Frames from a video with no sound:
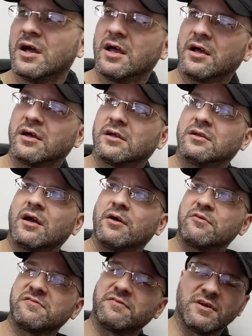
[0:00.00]
And I
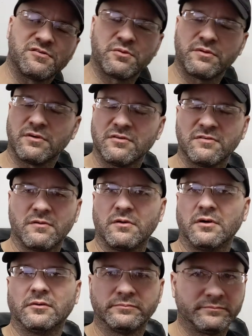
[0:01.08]
was friends with her
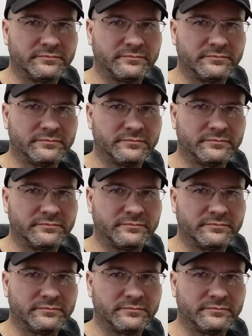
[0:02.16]
for